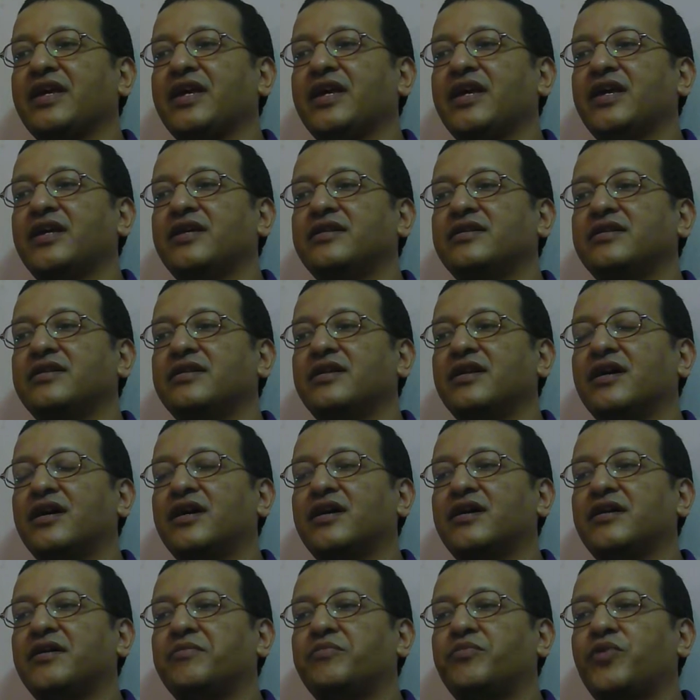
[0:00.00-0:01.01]
in
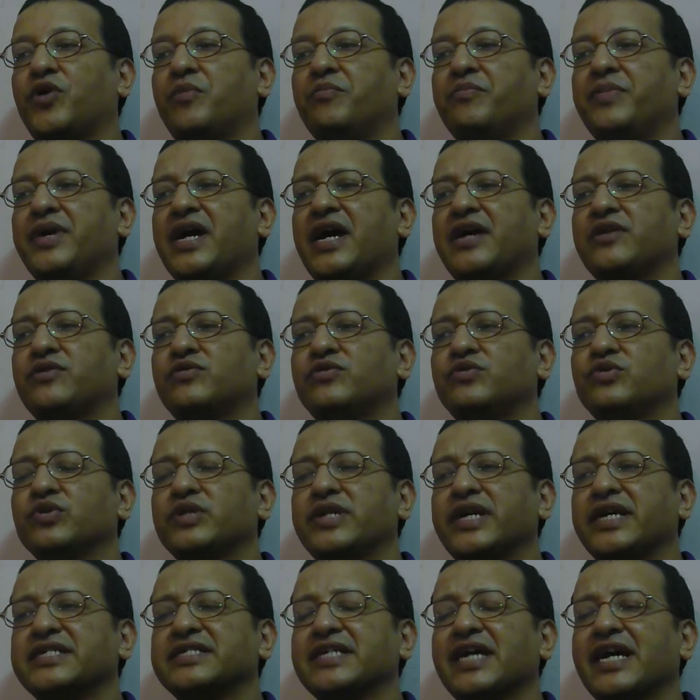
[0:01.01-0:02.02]
Bombay, I don't know
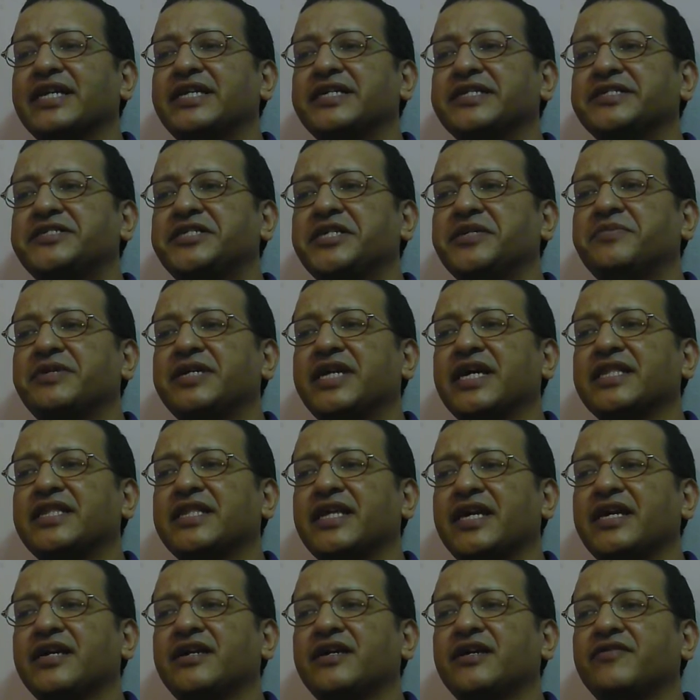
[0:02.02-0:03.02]
the exact history, but I
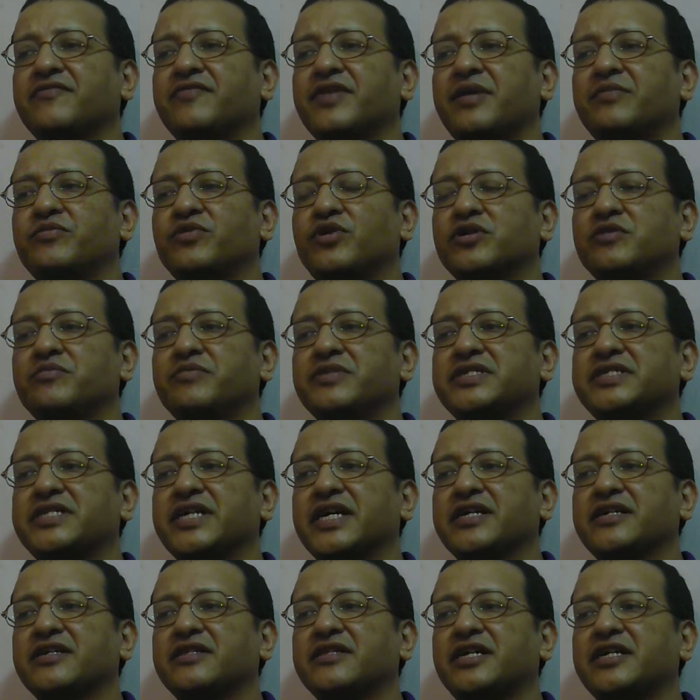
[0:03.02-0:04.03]
think, if I am not
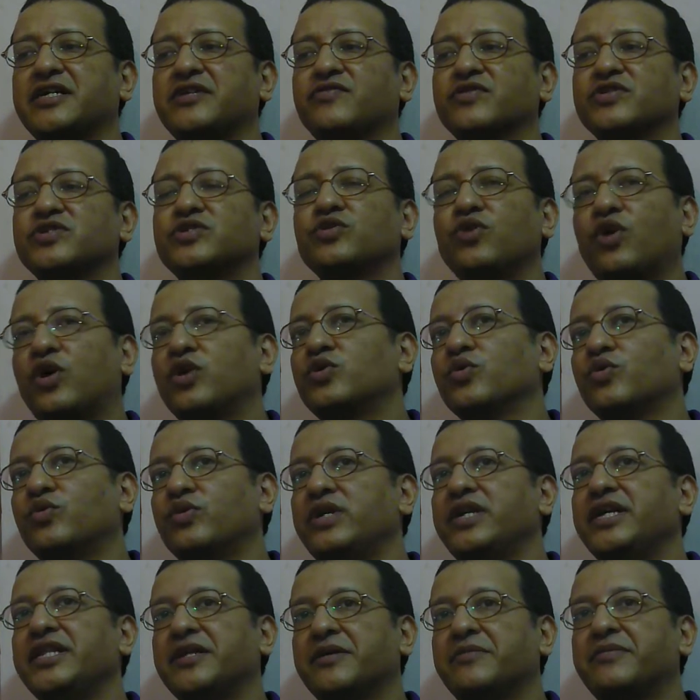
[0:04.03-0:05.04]
mistaken, that it was not
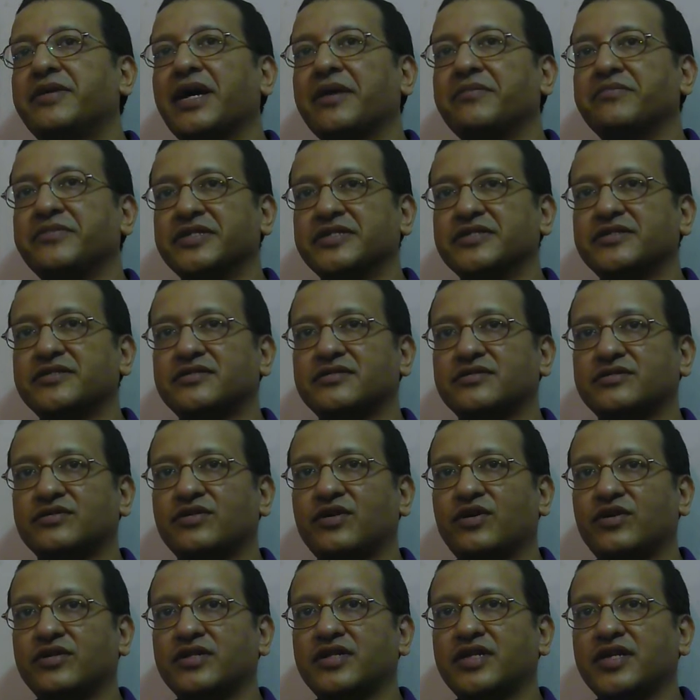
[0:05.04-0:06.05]
only the Brahmins
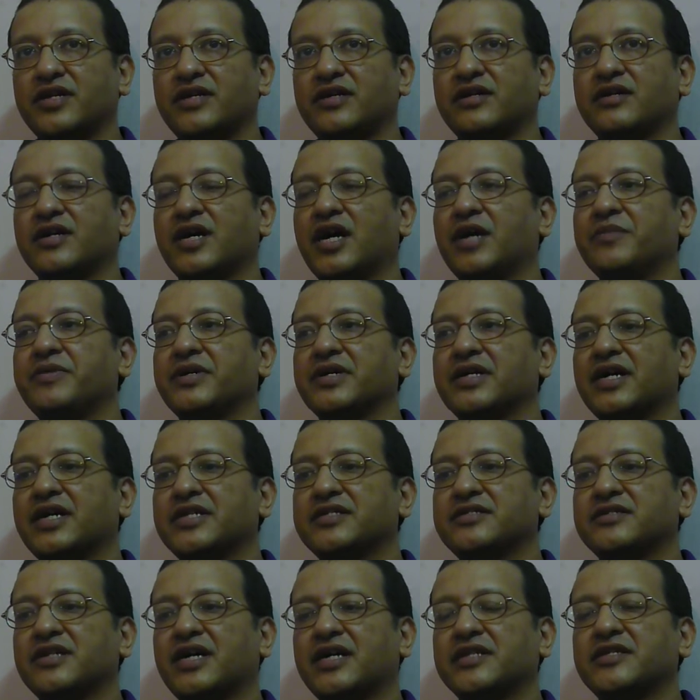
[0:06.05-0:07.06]
or the upper
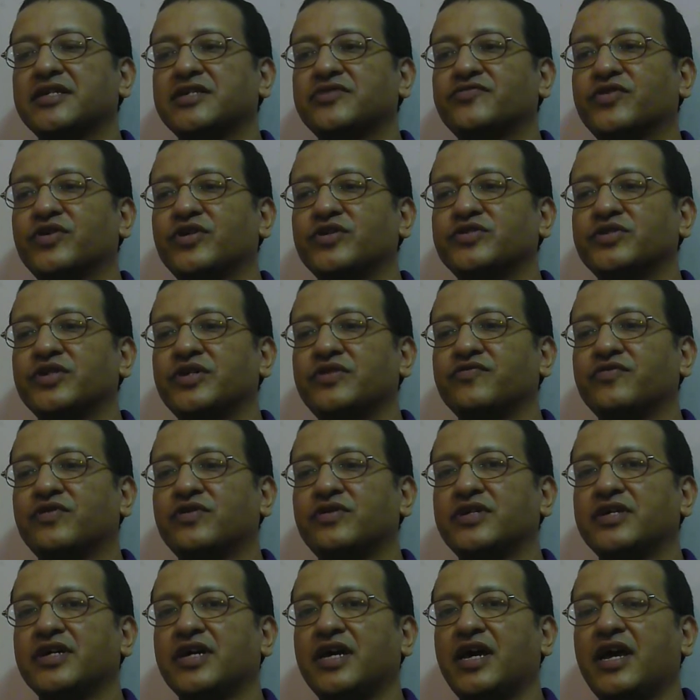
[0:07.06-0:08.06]
caste, others were also
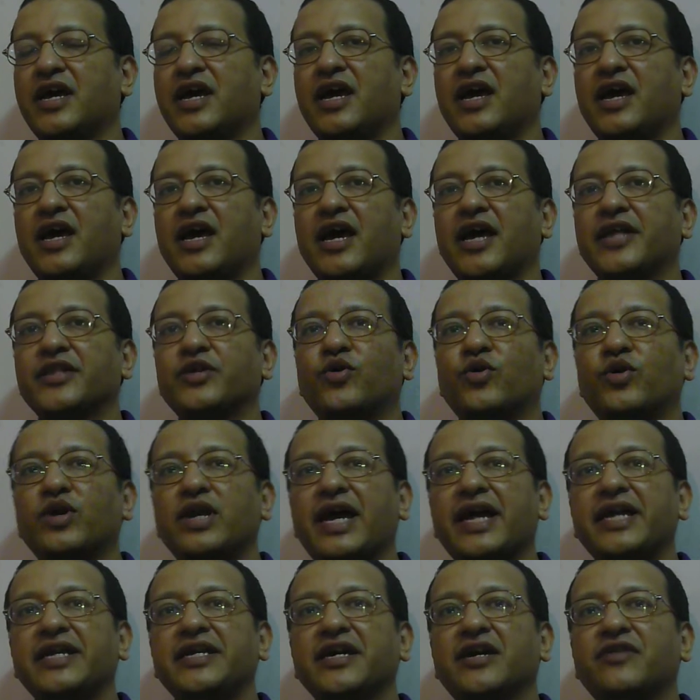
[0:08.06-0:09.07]
involved. And the whole
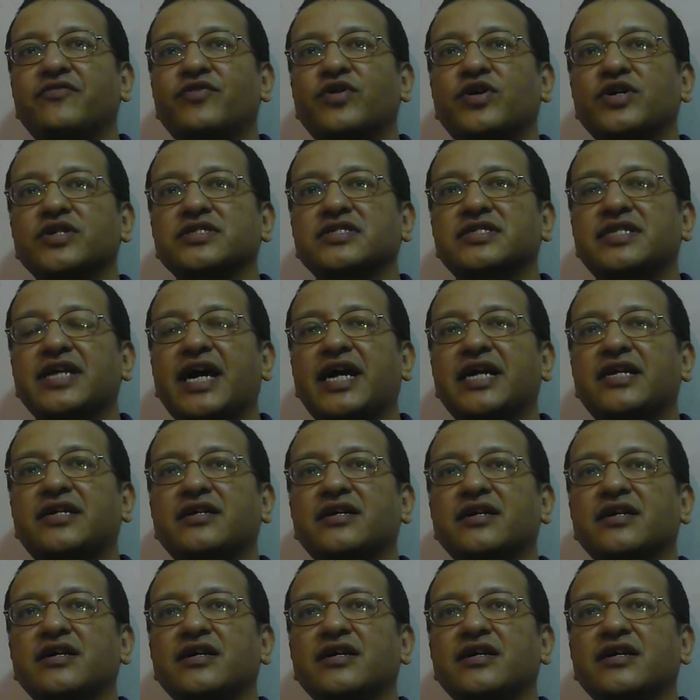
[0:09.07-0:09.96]
idea was that